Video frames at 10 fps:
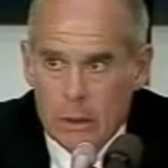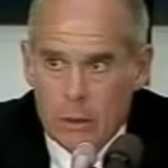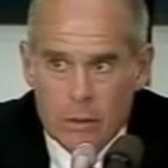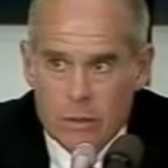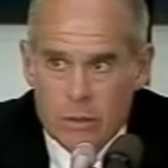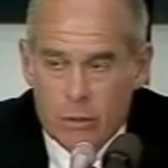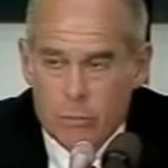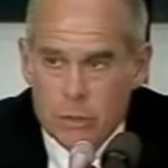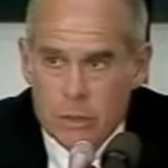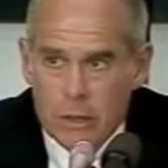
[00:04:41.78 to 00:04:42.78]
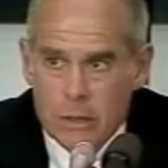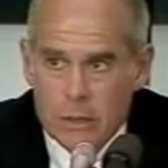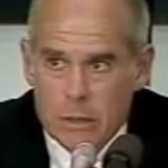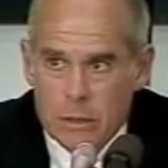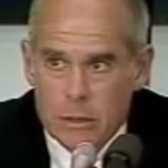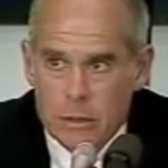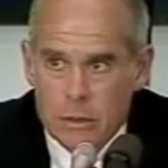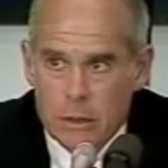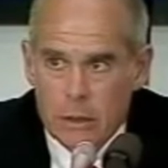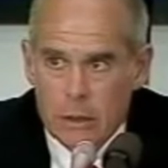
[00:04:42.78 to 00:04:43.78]
in all circumstances,
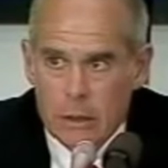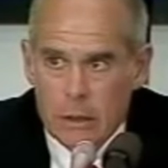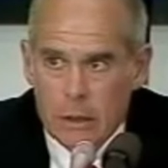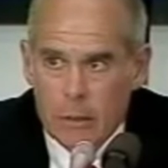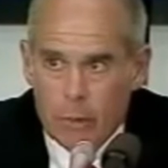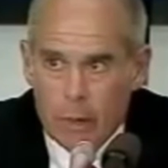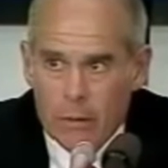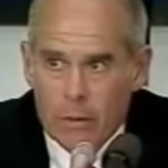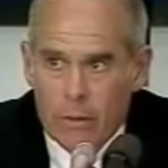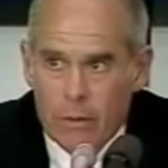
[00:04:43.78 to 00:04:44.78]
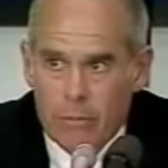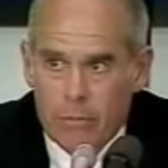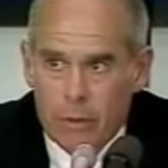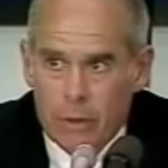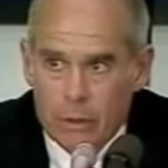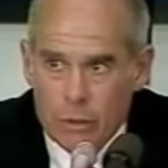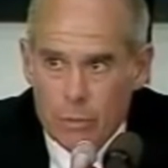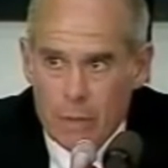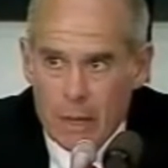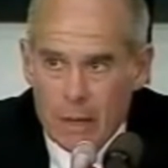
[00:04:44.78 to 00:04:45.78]
a record of
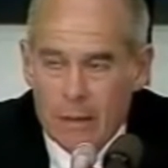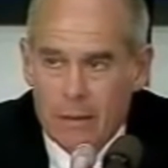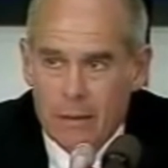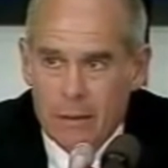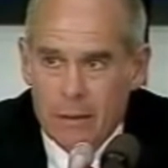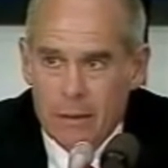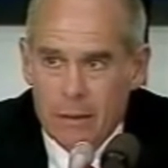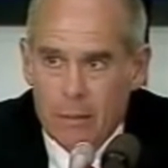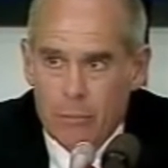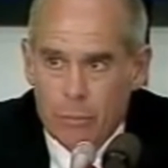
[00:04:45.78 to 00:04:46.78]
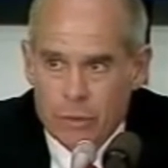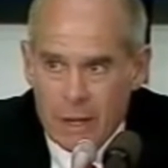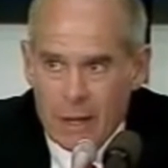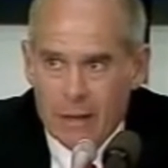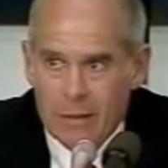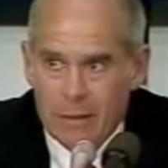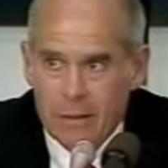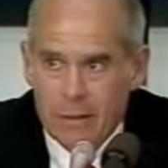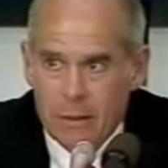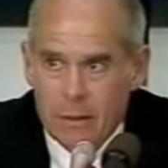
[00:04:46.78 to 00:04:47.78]
inhumanity and
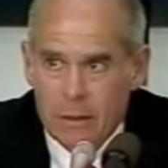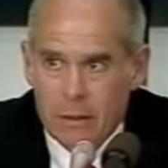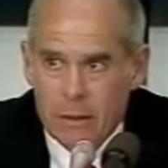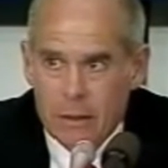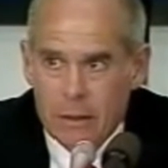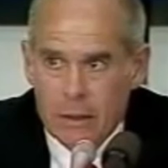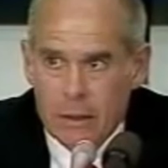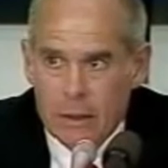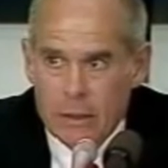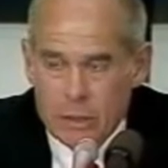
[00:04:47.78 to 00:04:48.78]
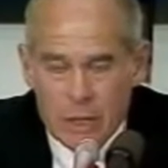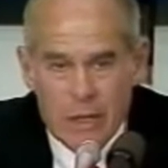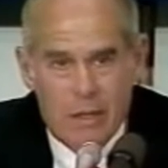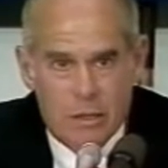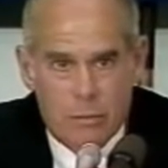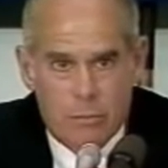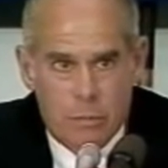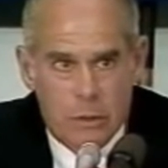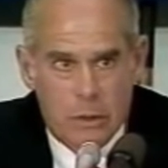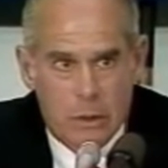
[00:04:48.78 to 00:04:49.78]
brutality and sadism
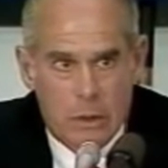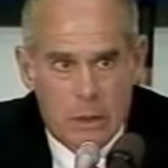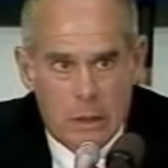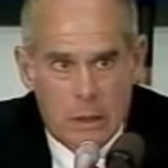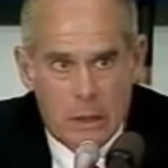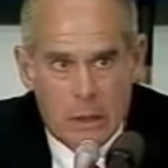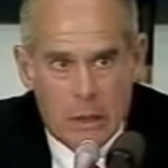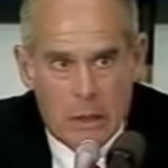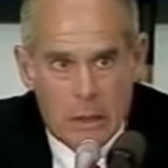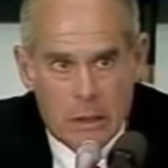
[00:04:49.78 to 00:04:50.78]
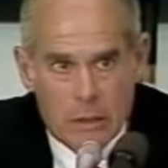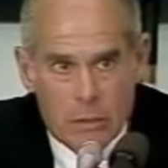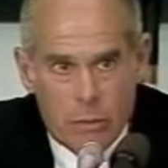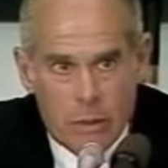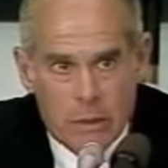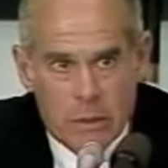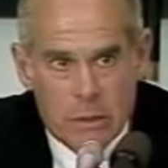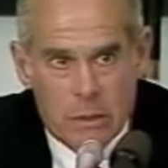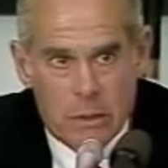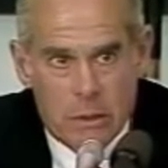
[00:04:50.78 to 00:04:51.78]
as the
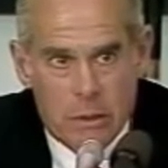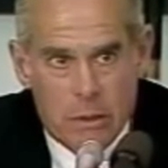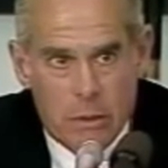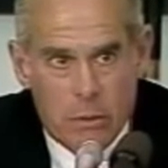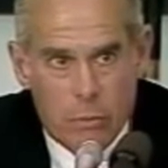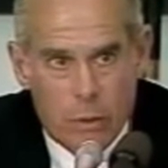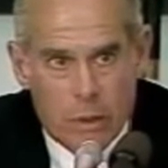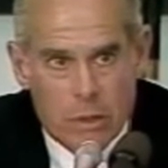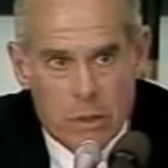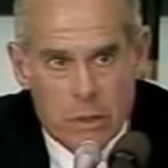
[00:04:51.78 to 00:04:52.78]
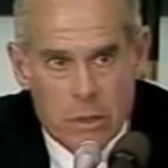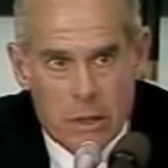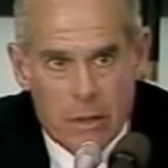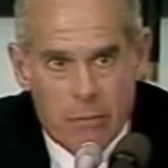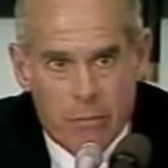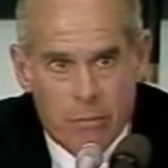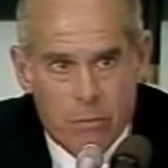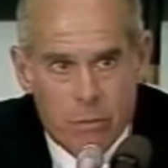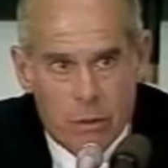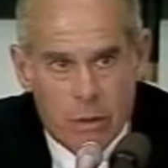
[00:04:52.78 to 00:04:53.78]
ones that the witnesses have
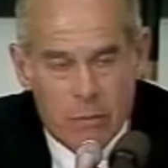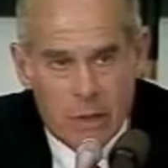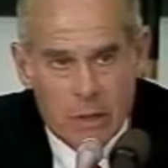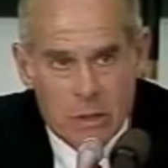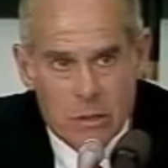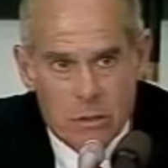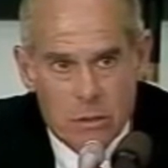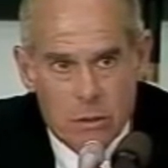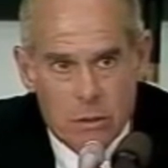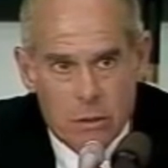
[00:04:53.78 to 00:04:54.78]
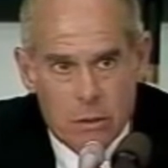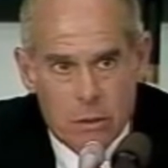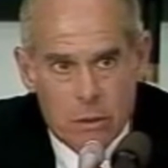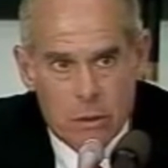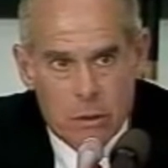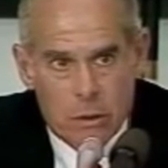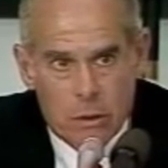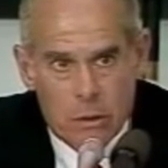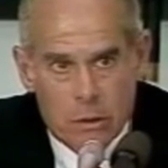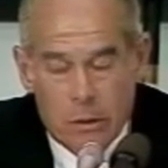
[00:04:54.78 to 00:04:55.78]
given us
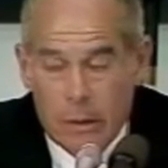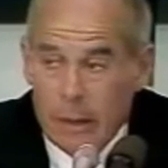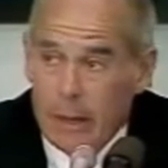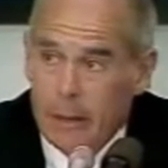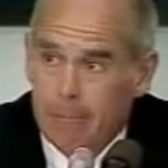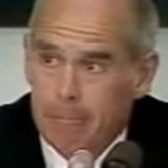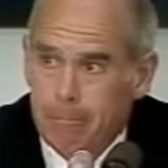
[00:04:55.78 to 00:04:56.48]
today.